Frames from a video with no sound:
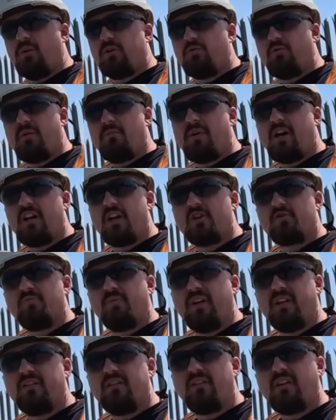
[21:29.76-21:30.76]
to the
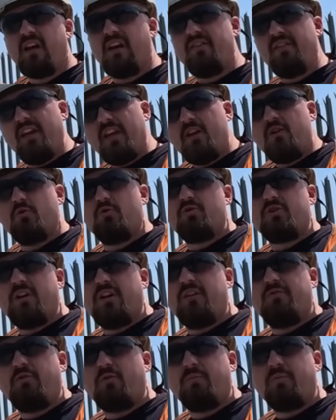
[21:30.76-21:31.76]
management, and they using
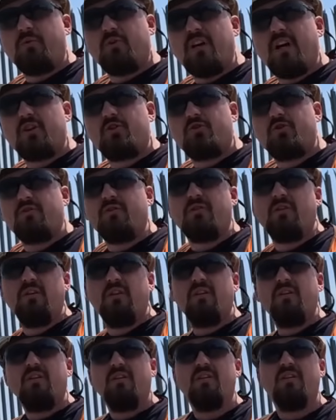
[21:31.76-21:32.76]
it for production.
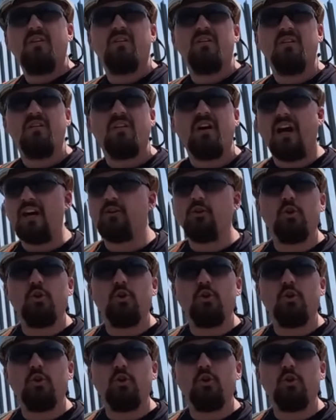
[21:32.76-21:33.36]
I don't